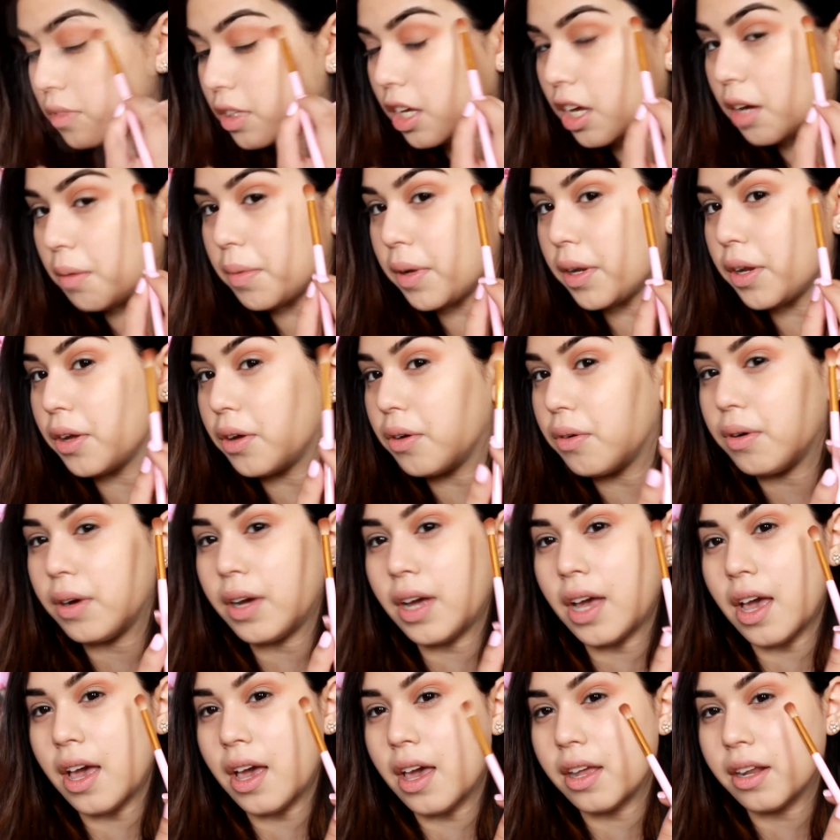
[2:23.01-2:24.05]
I'm gonna go
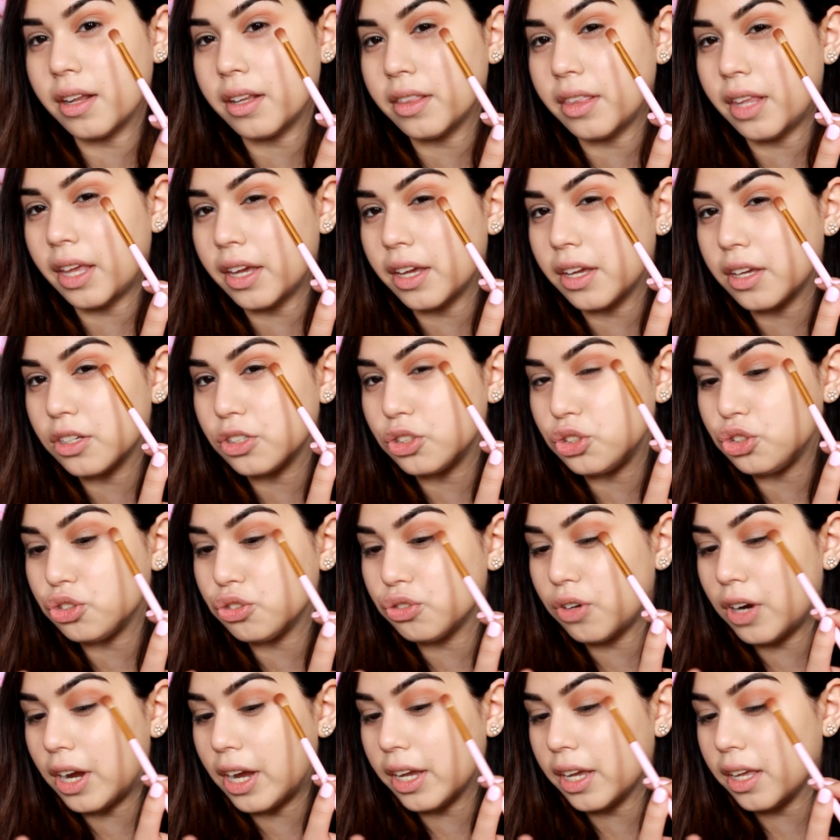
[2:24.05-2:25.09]
ahead and like
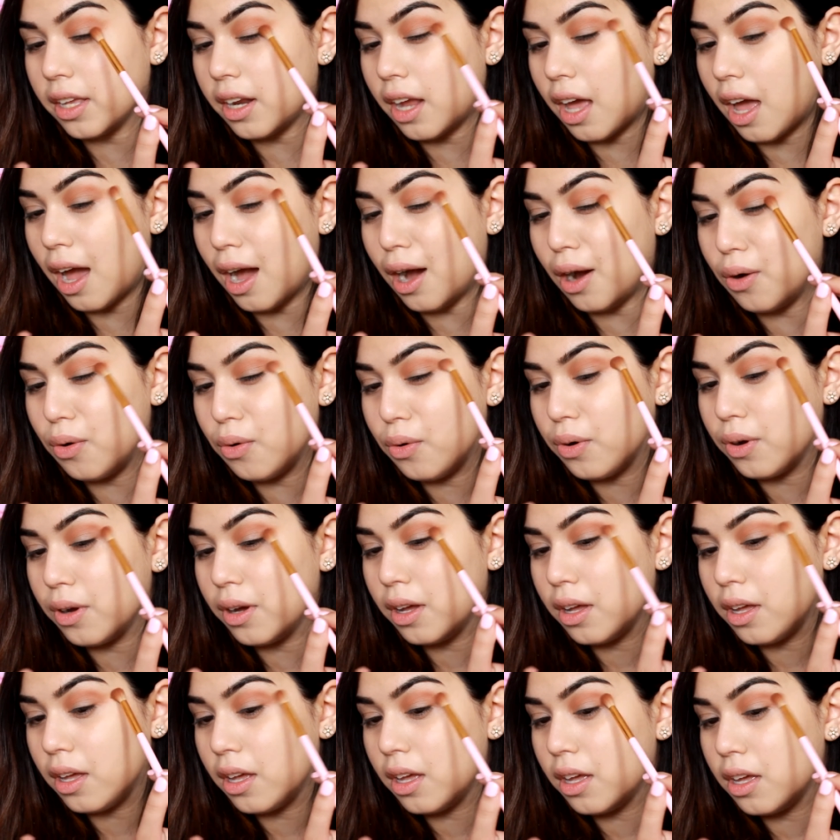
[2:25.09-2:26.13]
drag it out
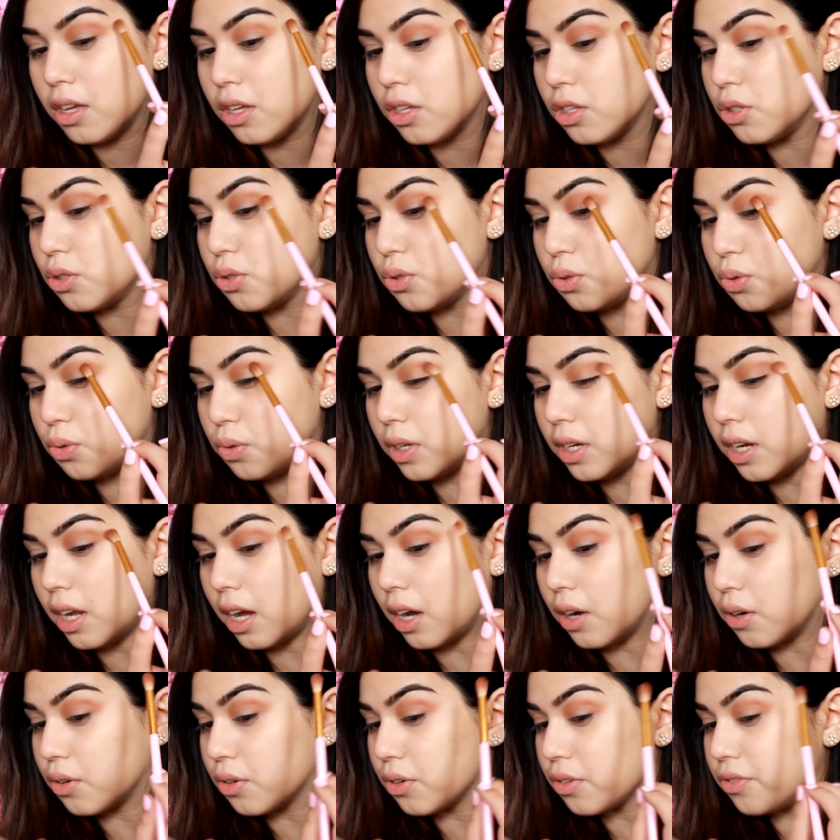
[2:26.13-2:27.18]
to an
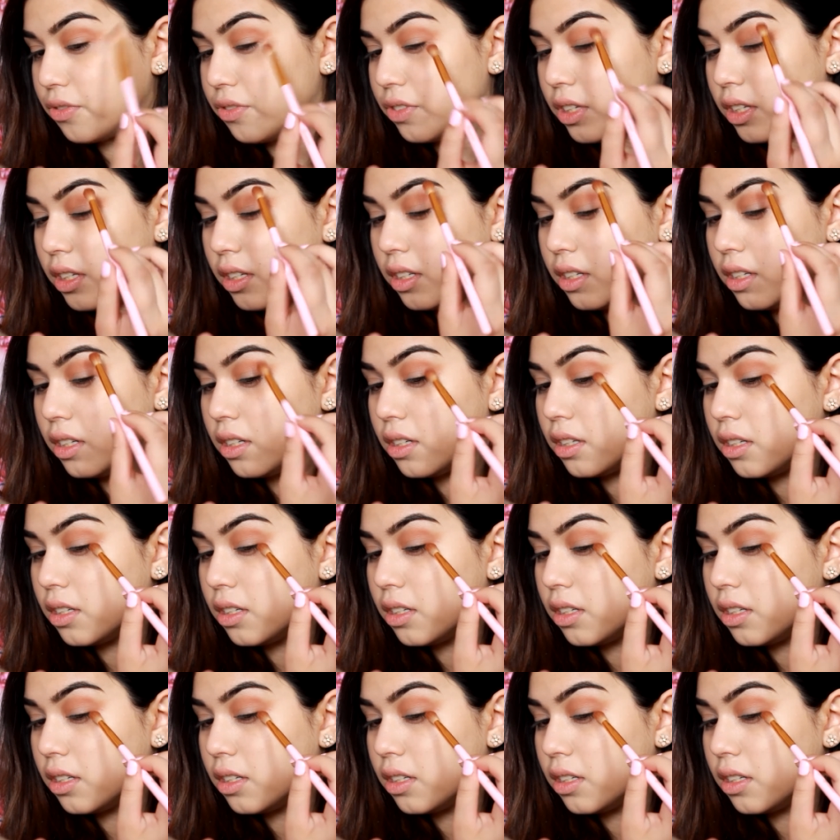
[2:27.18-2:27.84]
outer V